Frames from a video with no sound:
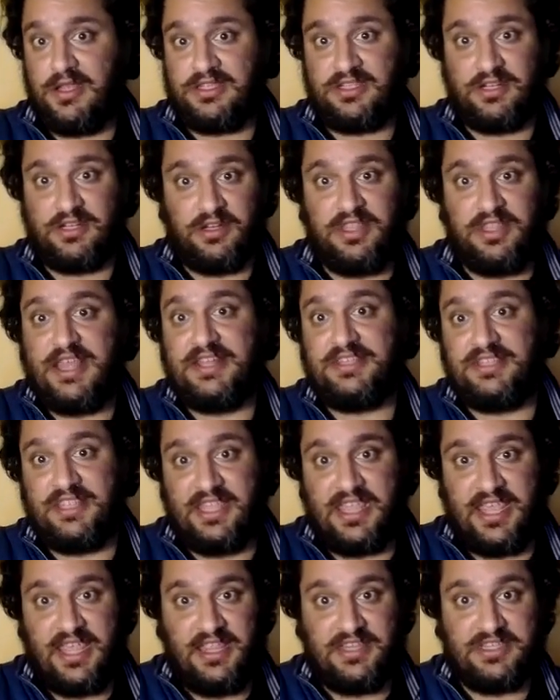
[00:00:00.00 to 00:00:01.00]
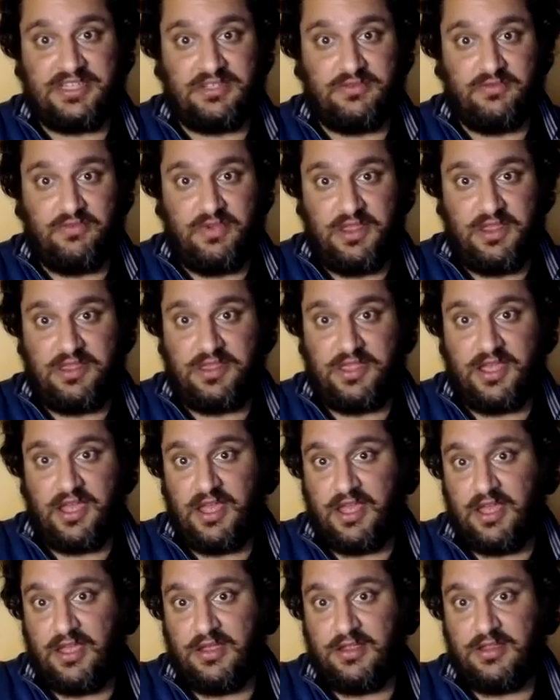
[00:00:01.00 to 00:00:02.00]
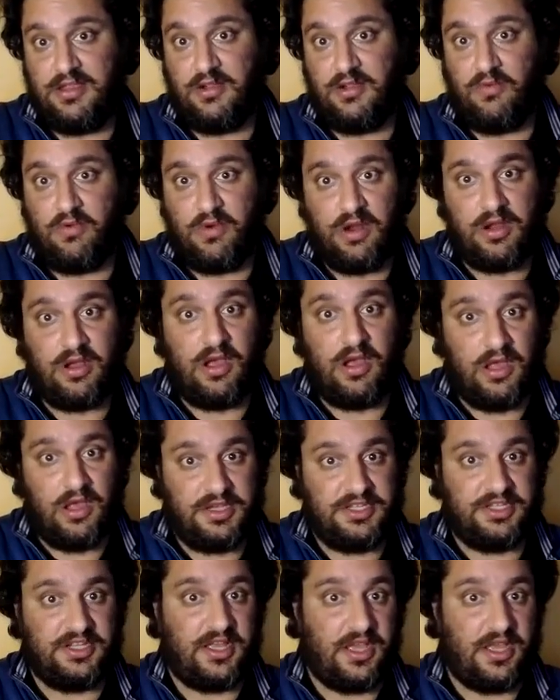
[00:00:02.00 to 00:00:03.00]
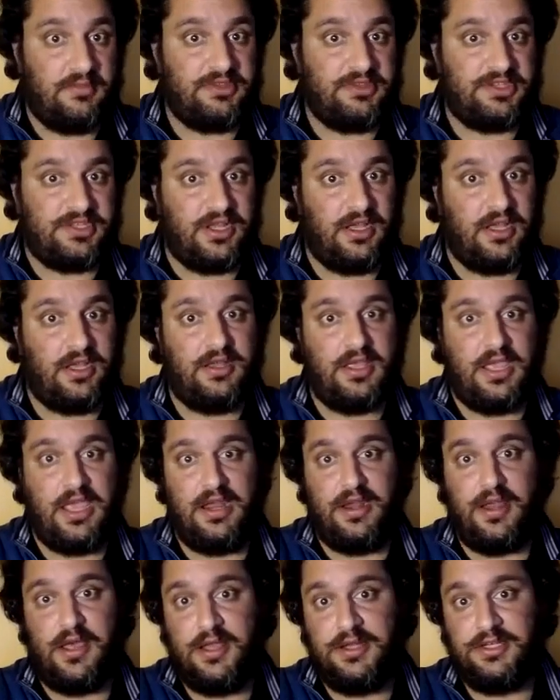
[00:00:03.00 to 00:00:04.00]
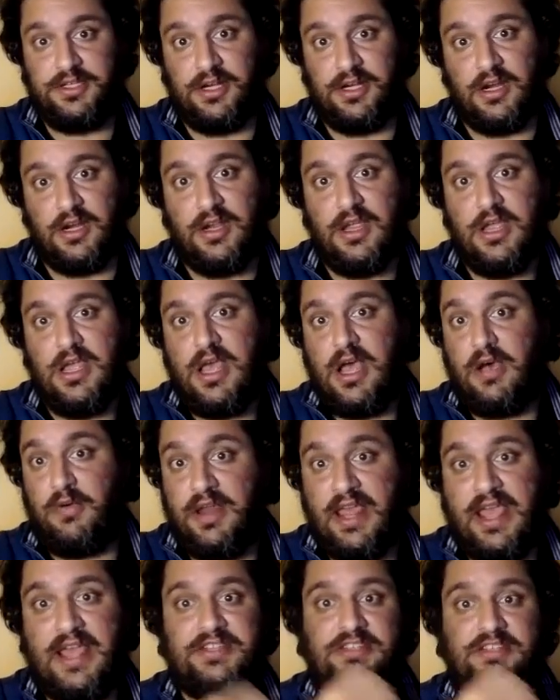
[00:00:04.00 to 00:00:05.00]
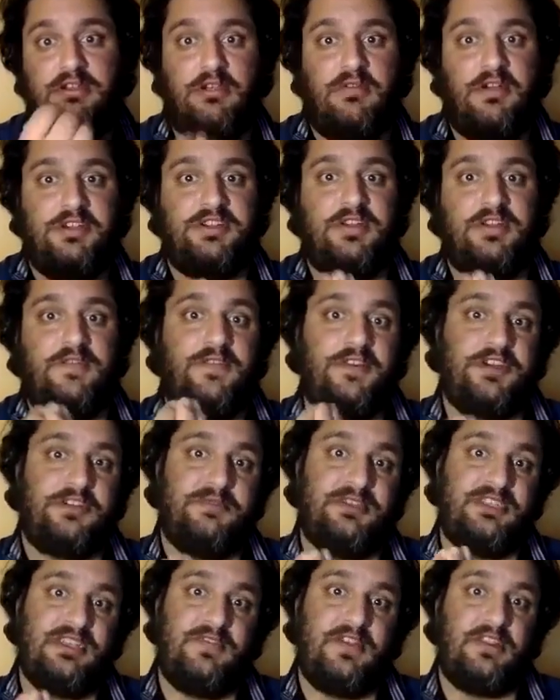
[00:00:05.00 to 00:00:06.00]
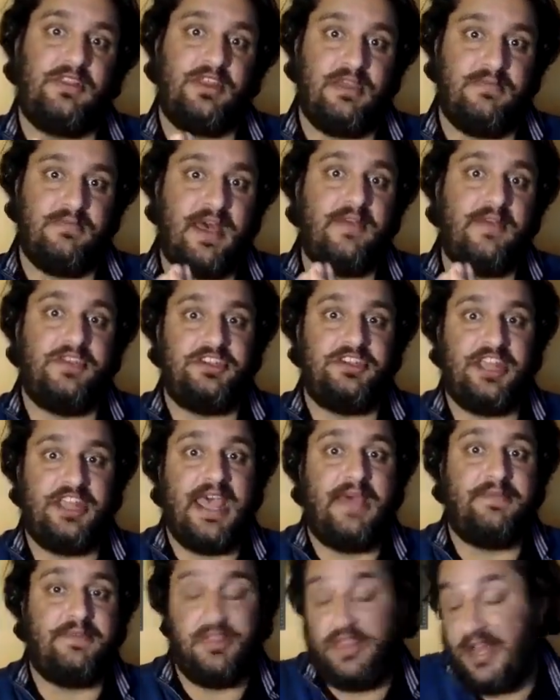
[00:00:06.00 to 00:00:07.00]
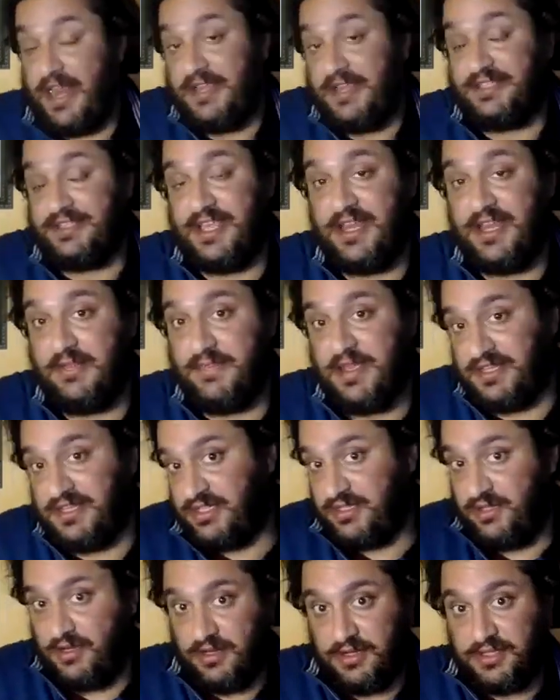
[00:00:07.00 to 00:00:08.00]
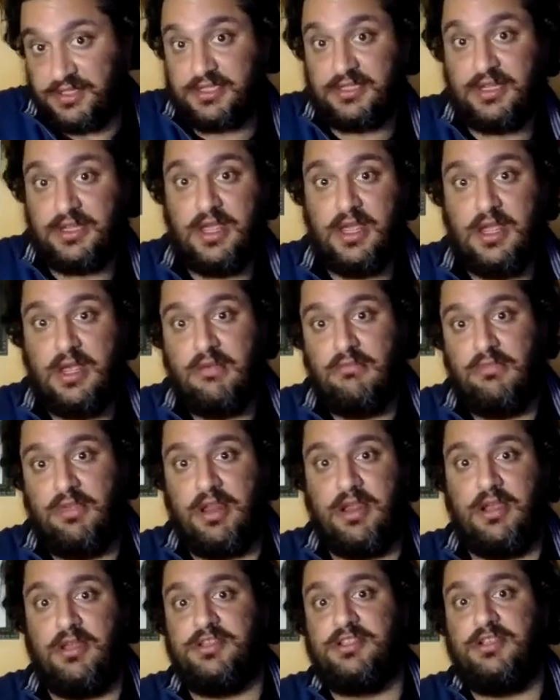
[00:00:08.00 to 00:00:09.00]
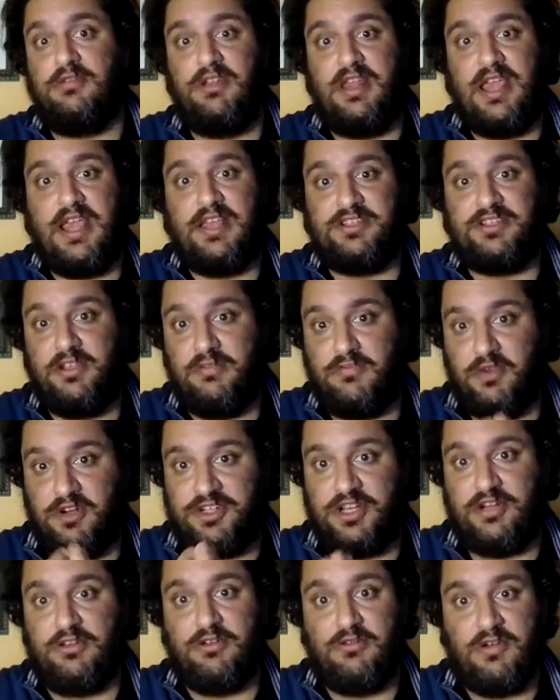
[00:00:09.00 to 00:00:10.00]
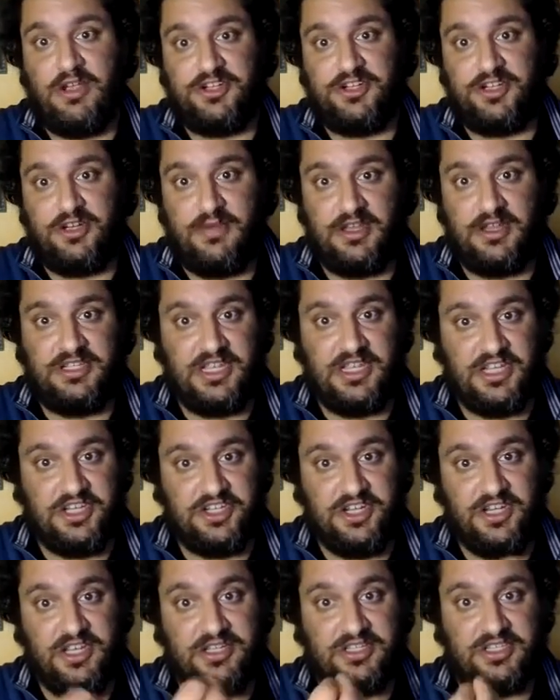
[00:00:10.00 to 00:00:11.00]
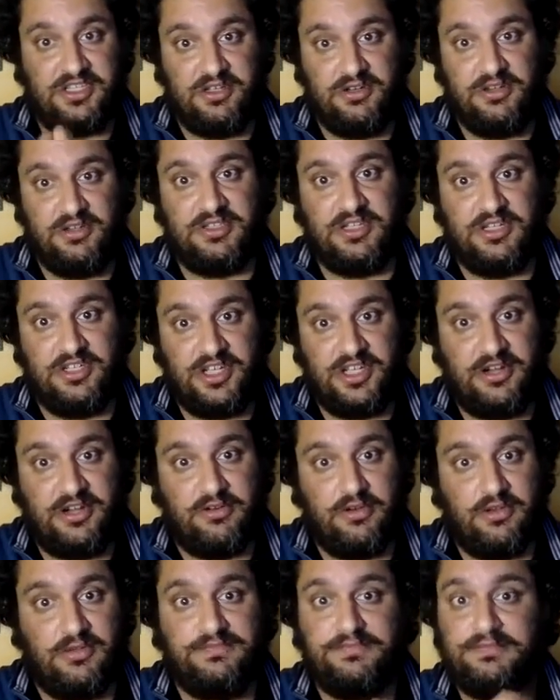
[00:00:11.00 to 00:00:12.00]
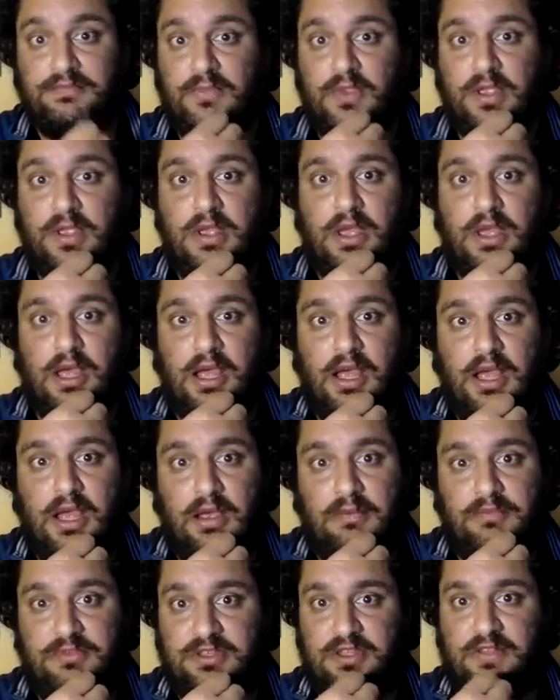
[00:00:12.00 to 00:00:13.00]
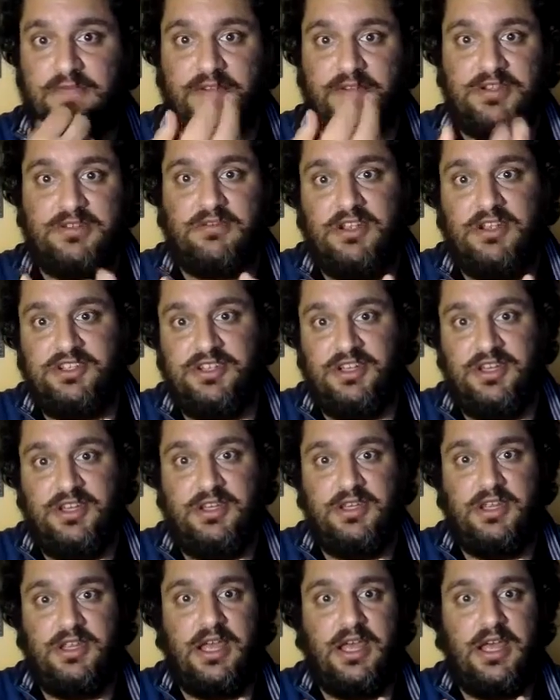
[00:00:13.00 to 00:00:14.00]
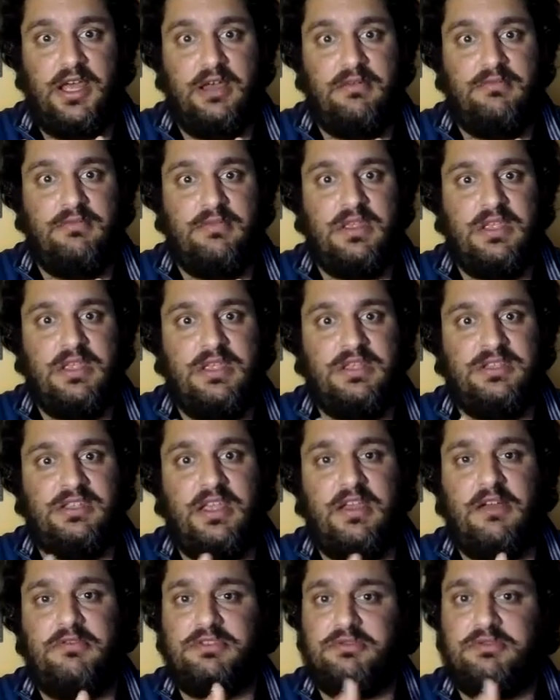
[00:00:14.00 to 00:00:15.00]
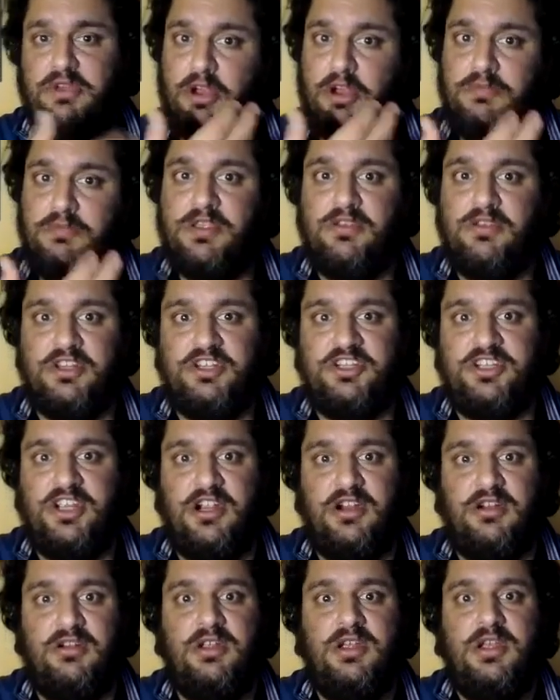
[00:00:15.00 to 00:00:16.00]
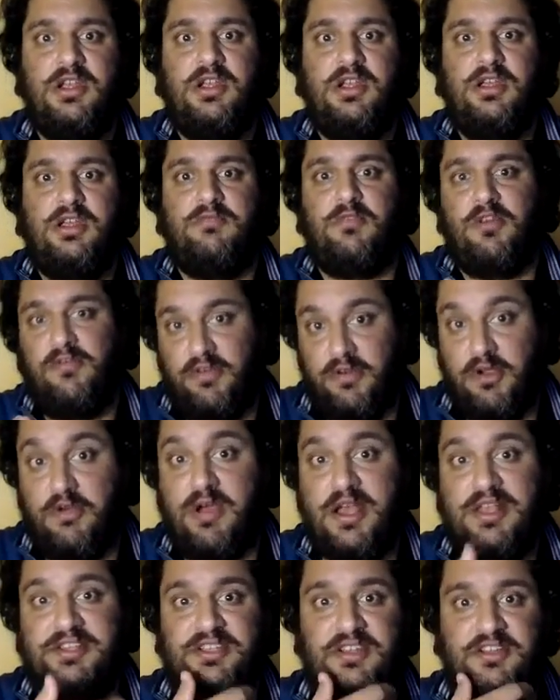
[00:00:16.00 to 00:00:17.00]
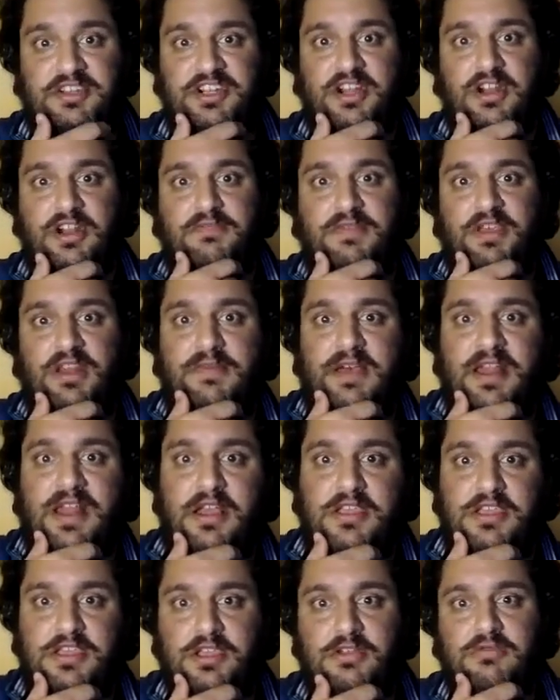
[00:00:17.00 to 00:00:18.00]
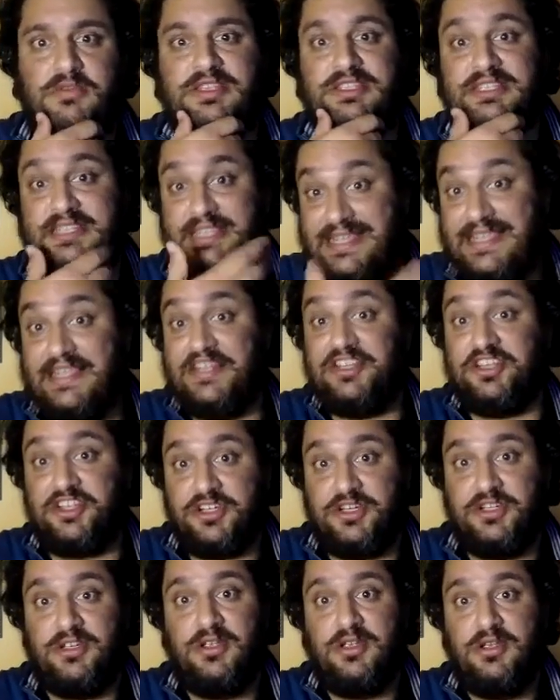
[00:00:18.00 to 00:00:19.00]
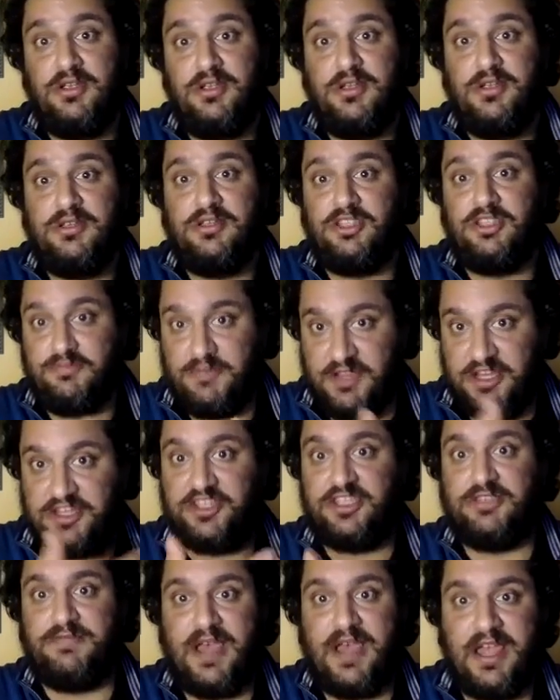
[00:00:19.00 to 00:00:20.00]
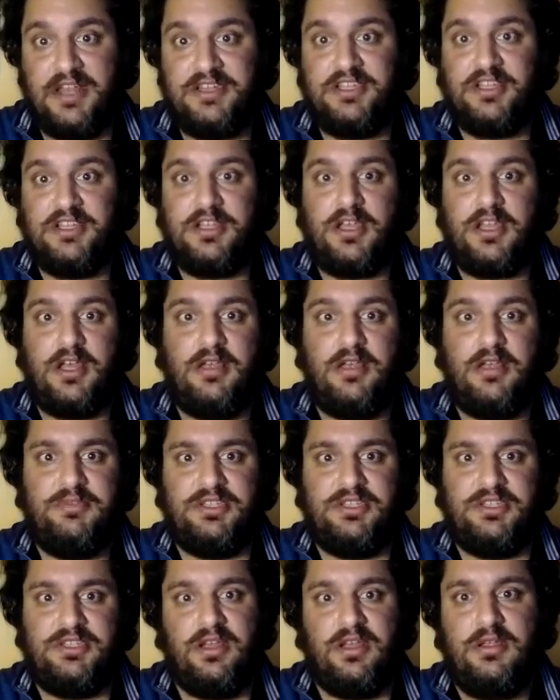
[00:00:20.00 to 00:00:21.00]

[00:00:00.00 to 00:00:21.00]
Certainly that's the case with your work on Tecumseh and Hunter. I want to ask you a question first specifically about the chapter that I assigned to my students, but I also want to ask you a more general question about teaching and students in general. So the first question is, I was hoping you could share more of a request, is share a bit about how you would teach speeches by Tecumseh.